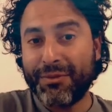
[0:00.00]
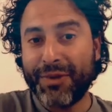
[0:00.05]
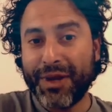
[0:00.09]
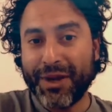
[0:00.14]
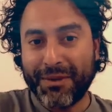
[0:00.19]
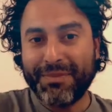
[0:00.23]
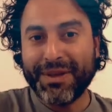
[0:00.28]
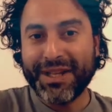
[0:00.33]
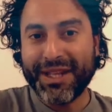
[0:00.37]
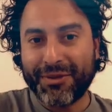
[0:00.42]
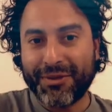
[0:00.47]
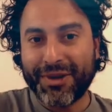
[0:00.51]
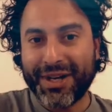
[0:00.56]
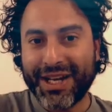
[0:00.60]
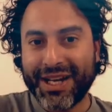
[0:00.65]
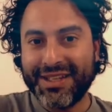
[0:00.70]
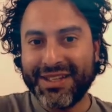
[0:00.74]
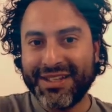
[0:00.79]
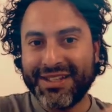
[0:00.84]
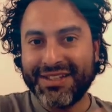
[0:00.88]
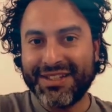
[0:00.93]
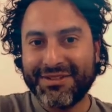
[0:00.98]
we opened our
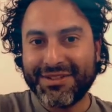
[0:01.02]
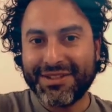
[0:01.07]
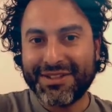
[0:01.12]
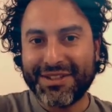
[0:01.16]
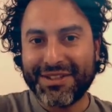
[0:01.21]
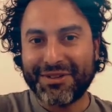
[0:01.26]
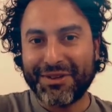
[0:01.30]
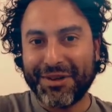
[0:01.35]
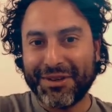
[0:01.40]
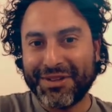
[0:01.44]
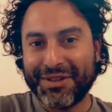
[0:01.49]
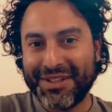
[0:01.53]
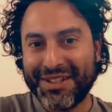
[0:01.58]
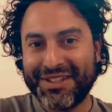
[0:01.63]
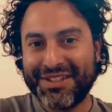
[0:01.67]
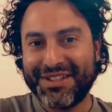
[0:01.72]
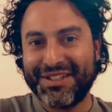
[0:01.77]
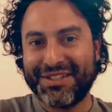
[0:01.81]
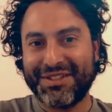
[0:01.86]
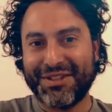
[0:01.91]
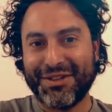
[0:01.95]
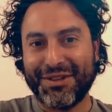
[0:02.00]
agency, it was like, oh, this
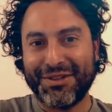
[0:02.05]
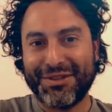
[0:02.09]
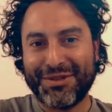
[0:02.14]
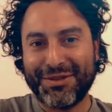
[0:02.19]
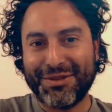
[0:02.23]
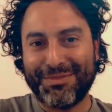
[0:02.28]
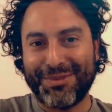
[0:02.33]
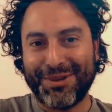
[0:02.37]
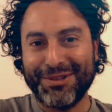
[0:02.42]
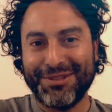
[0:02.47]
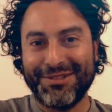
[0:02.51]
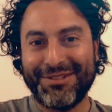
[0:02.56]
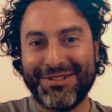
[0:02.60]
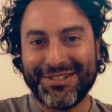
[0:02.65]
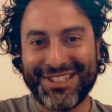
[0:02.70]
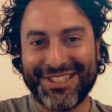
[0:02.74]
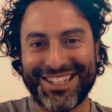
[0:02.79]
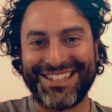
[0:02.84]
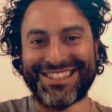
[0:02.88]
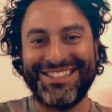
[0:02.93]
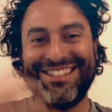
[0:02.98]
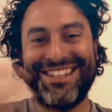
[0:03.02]
is not supposed to
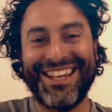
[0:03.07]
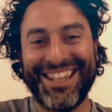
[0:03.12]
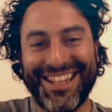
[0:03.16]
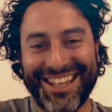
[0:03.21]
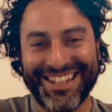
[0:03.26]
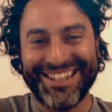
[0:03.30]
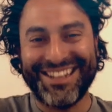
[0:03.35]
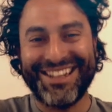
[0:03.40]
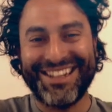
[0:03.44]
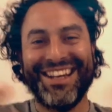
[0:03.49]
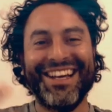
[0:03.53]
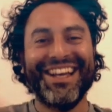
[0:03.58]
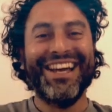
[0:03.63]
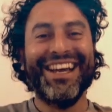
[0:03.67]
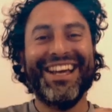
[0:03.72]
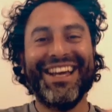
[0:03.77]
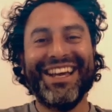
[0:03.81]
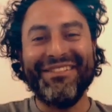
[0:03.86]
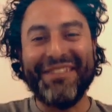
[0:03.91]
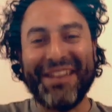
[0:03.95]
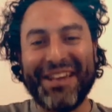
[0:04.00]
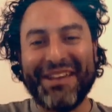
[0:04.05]
succeed
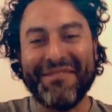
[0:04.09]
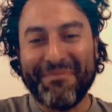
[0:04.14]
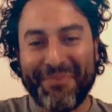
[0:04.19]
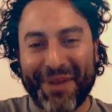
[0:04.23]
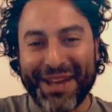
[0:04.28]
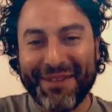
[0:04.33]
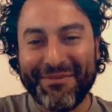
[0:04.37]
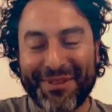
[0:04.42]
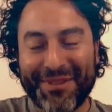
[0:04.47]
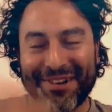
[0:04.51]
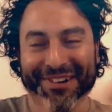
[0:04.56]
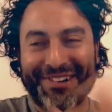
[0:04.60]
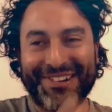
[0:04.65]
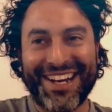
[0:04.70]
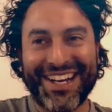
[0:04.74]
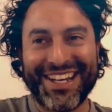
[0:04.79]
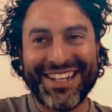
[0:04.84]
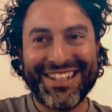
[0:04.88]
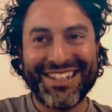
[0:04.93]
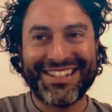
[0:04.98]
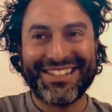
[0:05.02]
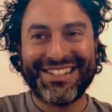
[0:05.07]
in paper,
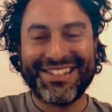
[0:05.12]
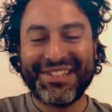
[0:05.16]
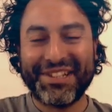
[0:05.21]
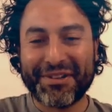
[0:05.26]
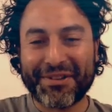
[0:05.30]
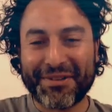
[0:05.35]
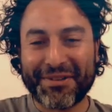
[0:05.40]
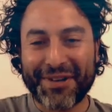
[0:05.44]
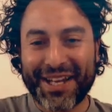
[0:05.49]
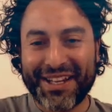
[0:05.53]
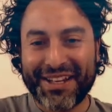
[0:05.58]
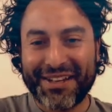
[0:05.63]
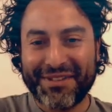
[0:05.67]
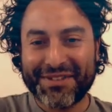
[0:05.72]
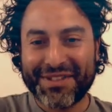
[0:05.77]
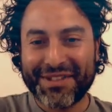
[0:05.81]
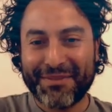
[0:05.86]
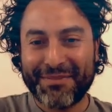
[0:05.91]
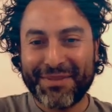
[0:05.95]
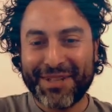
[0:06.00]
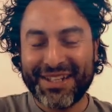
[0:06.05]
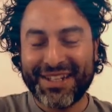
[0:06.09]
right? It's two creatives
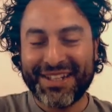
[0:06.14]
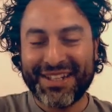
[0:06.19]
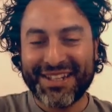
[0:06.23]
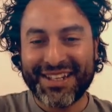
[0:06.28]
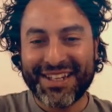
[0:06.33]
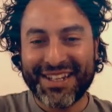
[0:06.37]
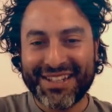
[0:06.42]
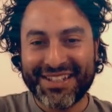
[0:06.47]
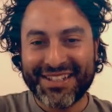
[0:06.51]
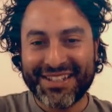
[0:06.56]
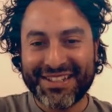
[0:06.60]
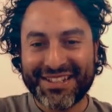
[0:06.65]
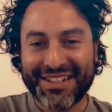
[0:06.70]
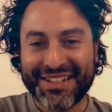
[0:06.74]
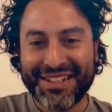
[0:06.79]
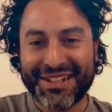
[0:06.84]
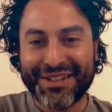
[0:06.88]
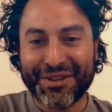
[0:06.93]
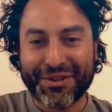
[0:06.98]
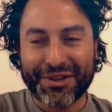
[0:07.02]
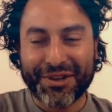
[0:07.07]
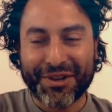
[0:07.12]
opening an agency
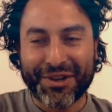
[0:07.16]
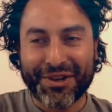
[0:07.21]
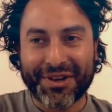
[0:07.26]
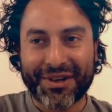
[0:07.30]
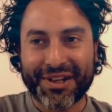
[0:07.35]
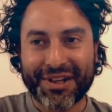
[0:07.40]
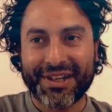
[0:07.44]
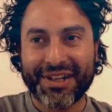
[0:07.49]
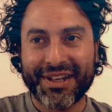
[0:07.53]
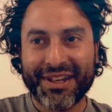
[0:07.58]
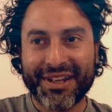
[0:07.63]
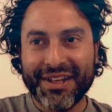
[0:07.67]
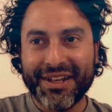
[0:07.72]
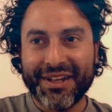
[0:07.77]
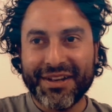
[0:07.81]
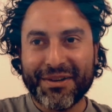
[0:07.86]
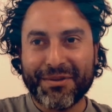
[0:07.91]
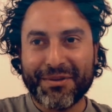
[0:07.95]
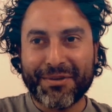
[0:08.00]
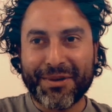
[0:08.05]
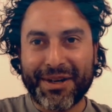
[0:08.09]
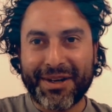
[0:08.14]
in New York,
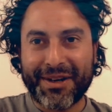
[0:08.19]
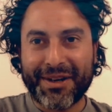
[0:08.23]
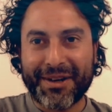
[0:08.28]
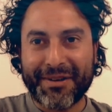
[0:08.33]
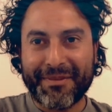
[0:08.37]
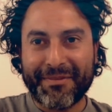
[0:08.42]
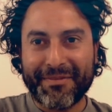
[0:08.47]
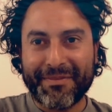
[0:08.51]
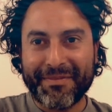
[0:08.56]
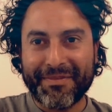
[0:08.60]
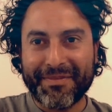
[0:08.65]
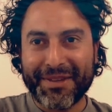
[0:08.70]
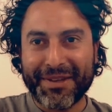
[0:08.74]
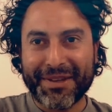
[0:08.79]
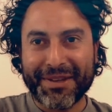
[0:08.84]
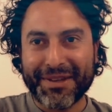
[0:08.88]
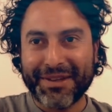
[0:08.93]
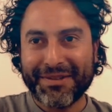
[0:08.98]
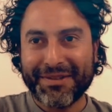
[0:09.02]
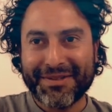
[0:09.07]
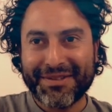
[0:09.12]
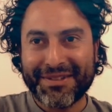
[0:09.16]
where you
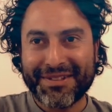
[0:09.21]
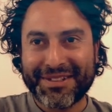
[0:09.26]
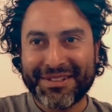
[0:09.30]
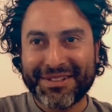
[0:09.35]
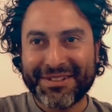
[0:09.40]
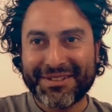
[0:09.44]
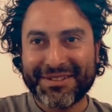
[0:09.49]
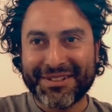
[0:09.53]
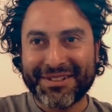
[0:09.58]
know there's